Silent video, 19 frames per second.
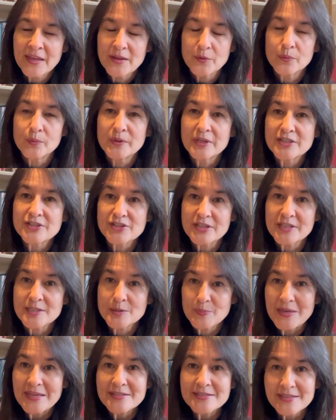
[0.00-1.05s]
which is
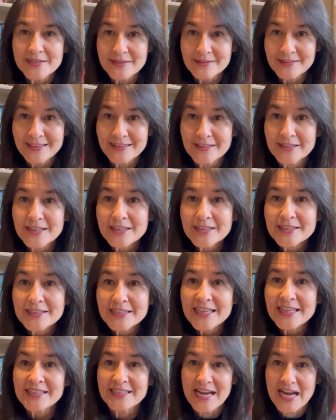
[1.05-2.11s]
basically the
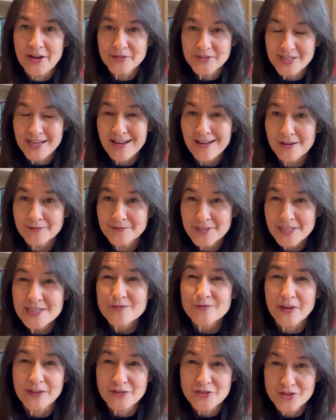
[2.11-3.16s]
clean out of
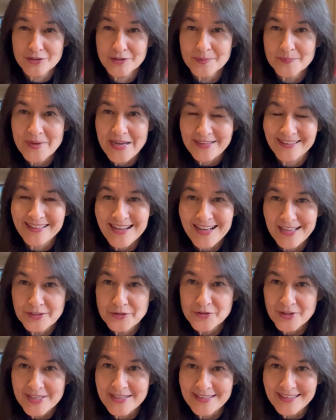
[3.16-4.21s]
dysfunctional
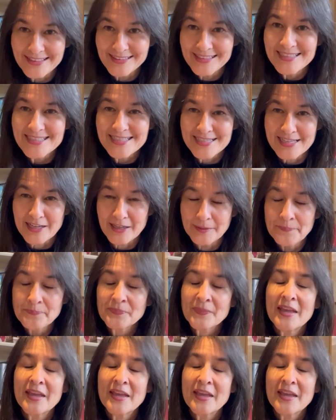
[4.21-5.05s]
mitochondria in the cell.